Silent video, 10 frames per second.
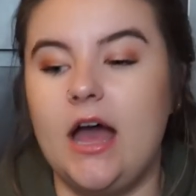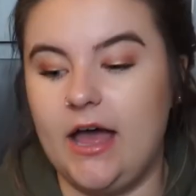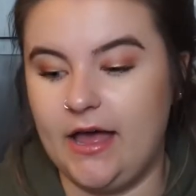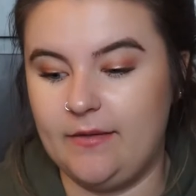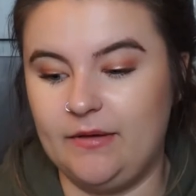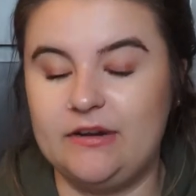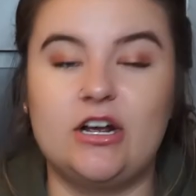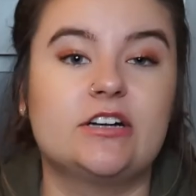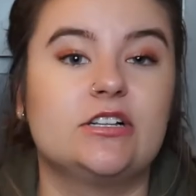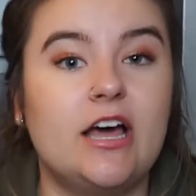Um, and we
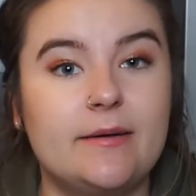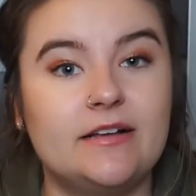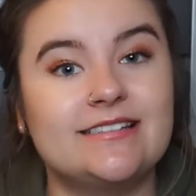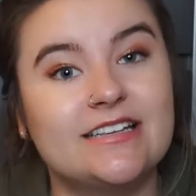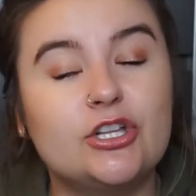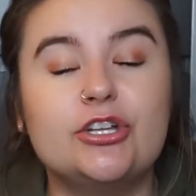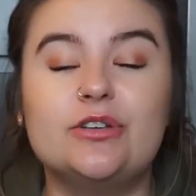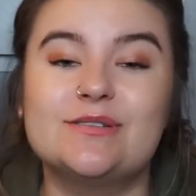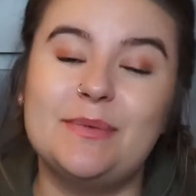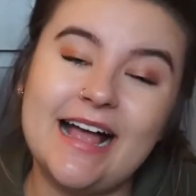talked a lot about
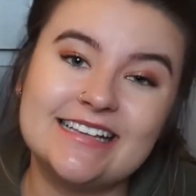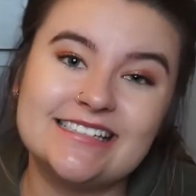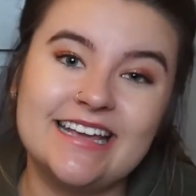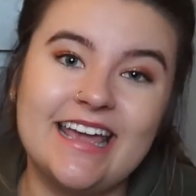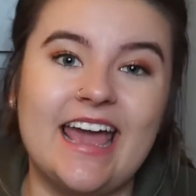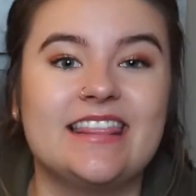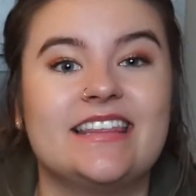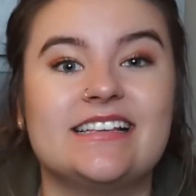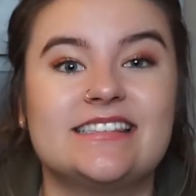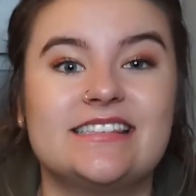single-use plastic and
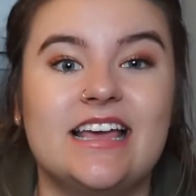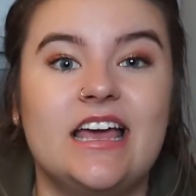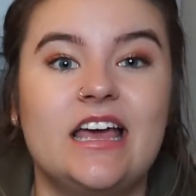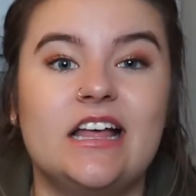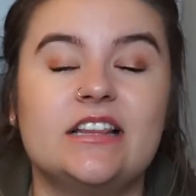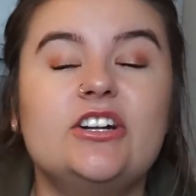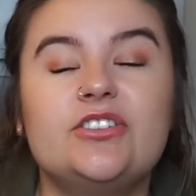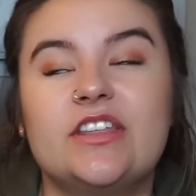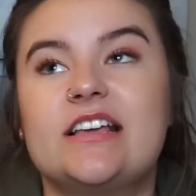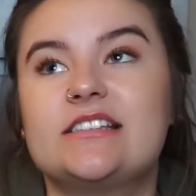things,
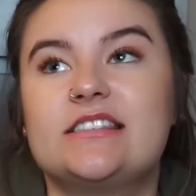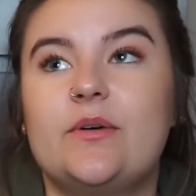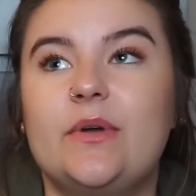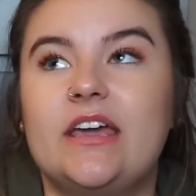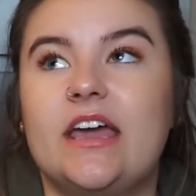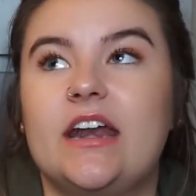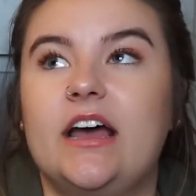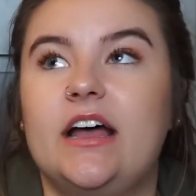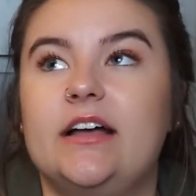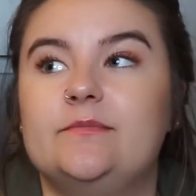little things that we can
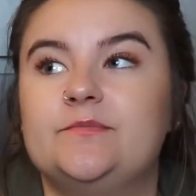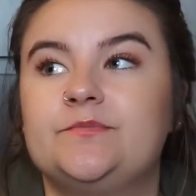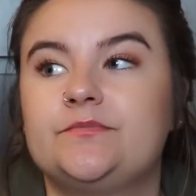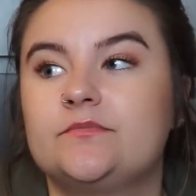um,